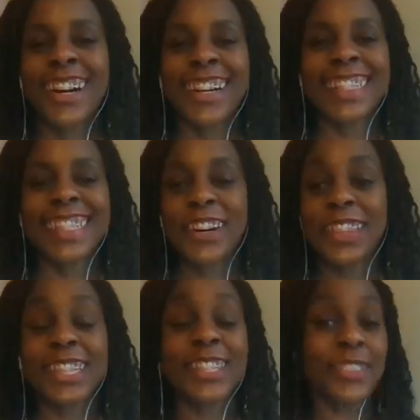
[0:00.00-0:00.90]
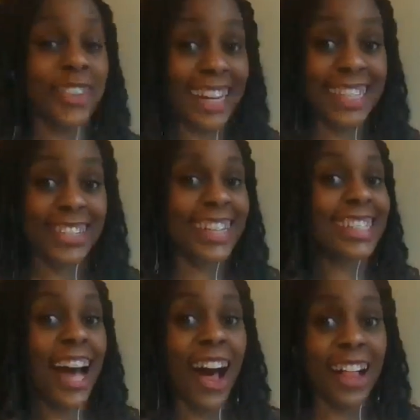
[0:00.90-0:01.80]
So the short answer
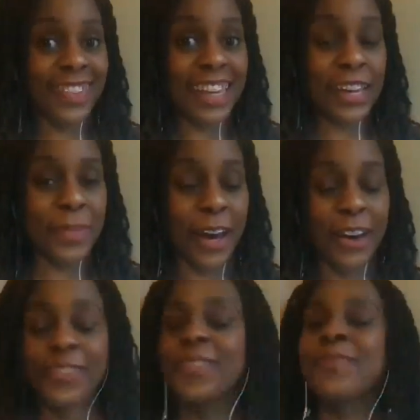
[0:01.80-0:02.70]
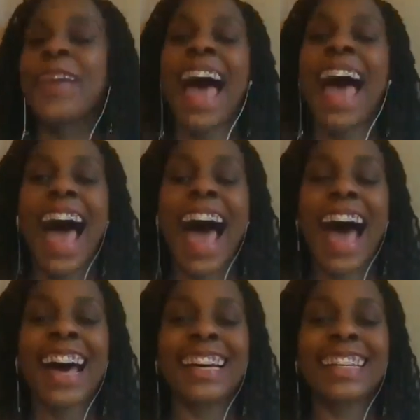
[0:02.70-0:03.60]
is all of the above.
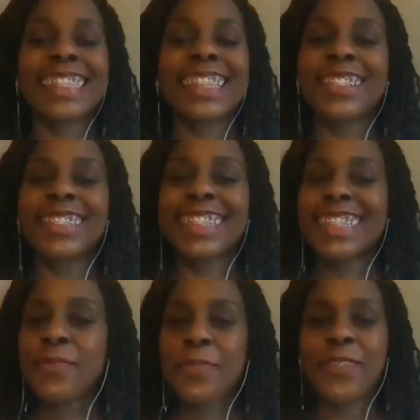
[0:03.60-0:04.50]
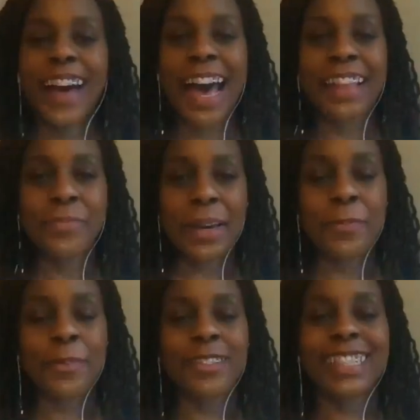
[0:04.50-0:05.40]
So just to provide a bit
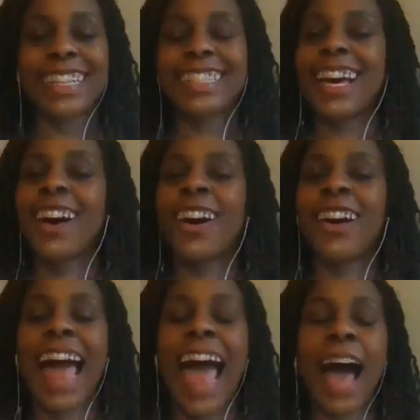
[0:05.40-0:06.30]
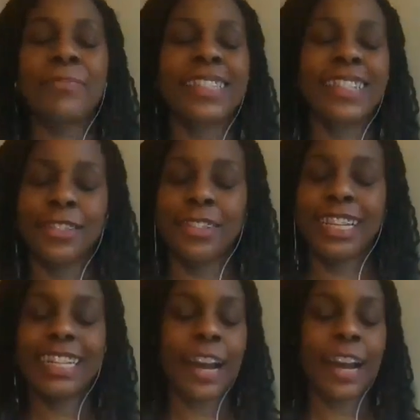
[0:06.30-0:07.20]
more detail,
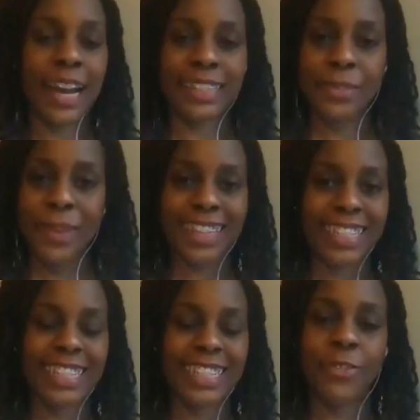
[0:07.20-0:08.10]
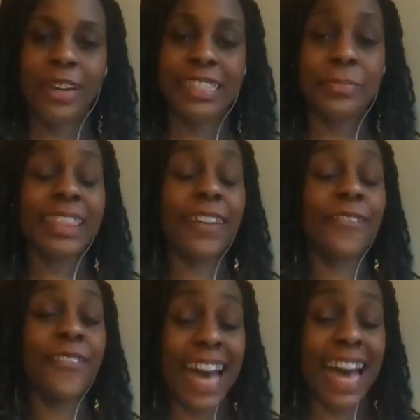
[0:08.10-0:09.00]
absolutely direct deposit is going to be the
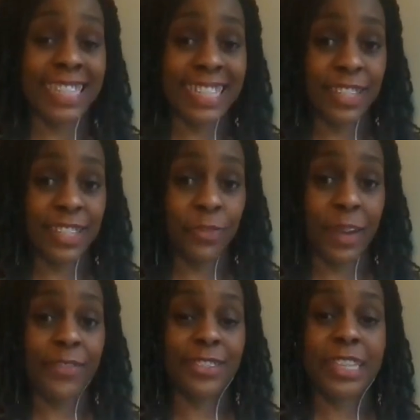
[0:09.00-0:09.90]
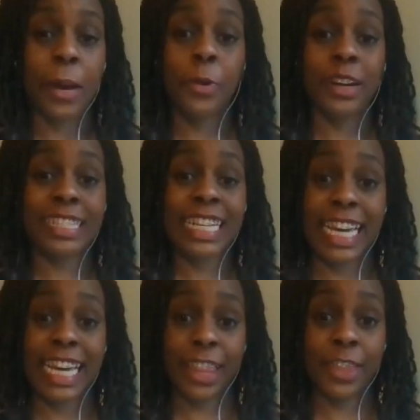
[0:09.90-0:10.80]
fastest way for someone to
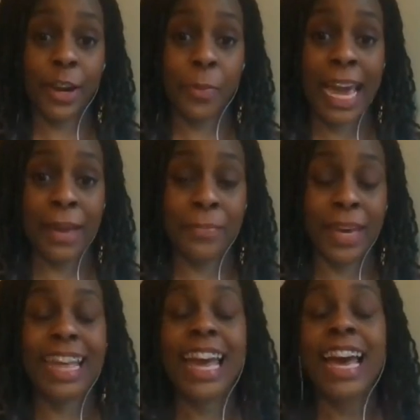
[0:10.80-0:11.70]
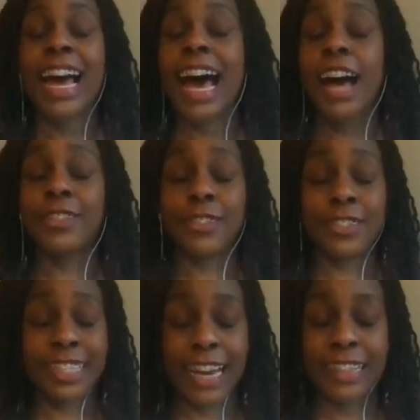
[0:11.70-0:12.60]
get their payment.
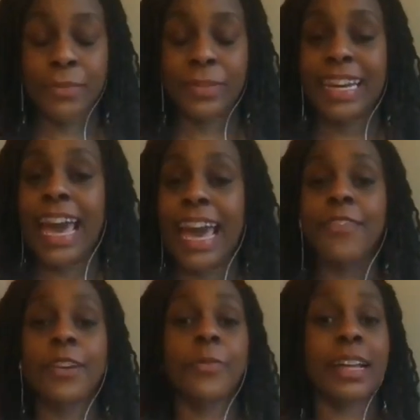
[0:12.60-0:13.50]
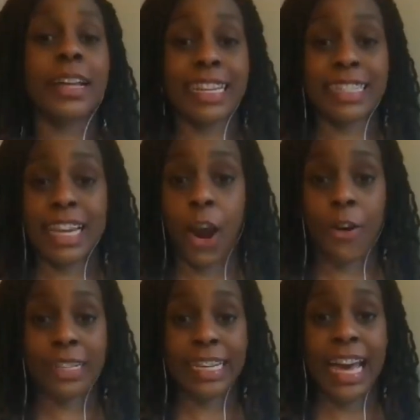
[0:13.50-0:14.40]
Understandably, everyone doesn't
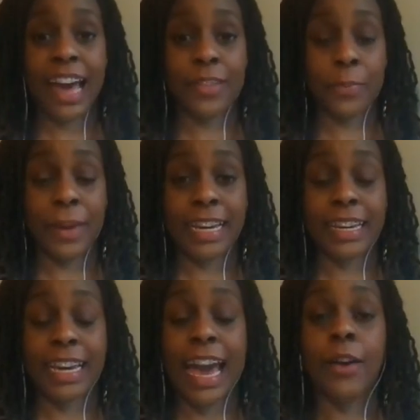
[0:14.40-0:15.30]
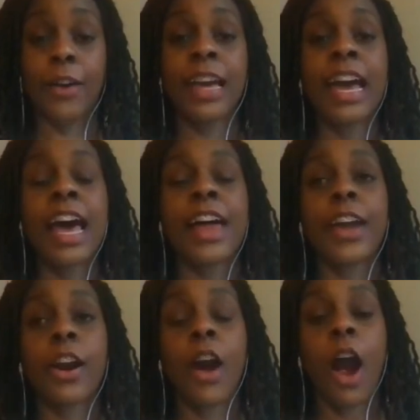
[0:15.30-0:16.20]
already have a bank account.
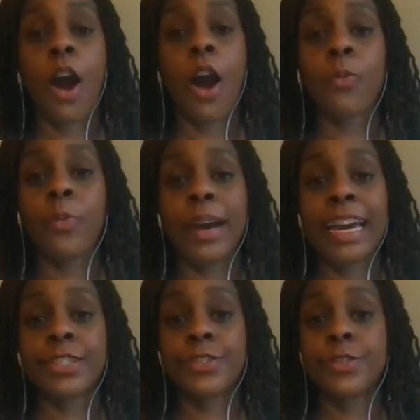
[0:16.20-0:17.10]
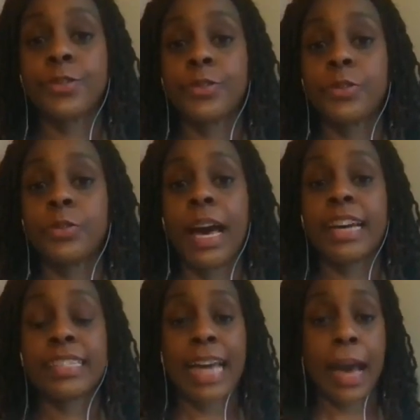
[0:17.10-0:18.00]
There are ways to
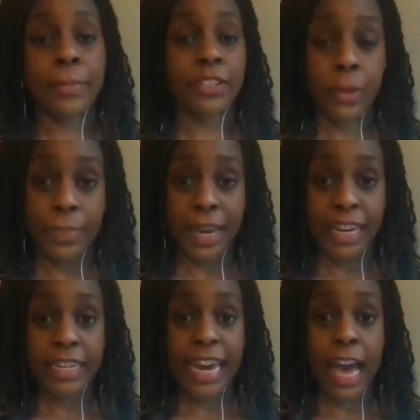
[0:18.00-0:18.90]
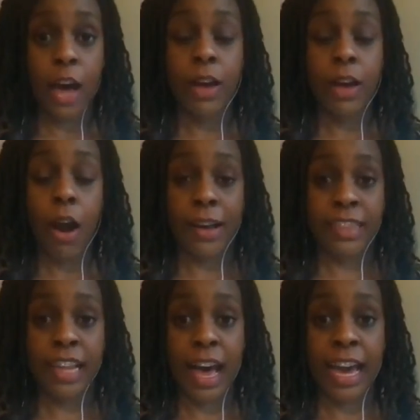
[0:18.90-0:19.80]
establish a bank account
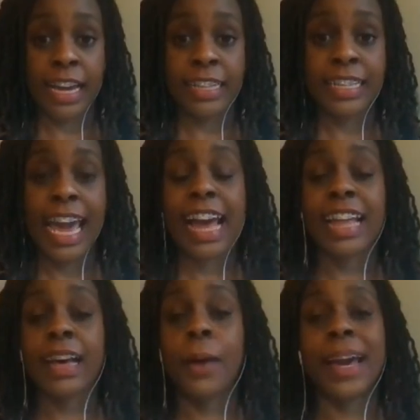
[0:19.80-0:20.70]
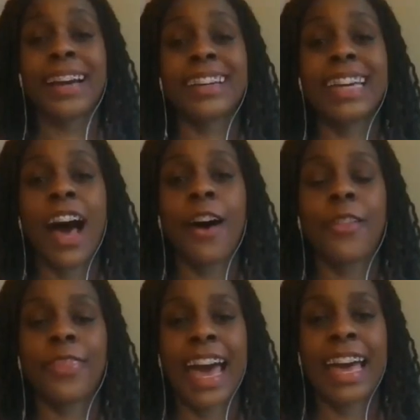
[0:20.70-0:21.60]
online and a bank
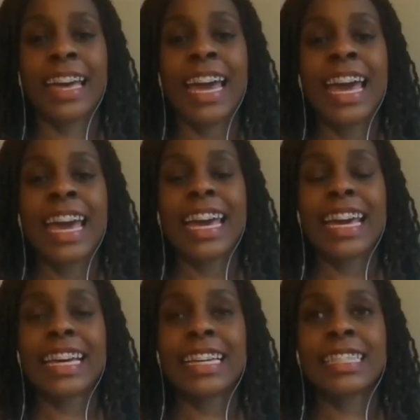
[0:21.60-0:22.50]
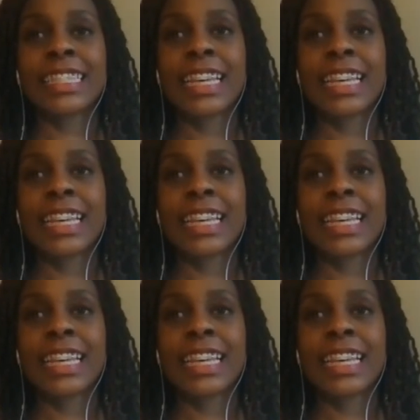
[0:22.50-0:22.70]
account that is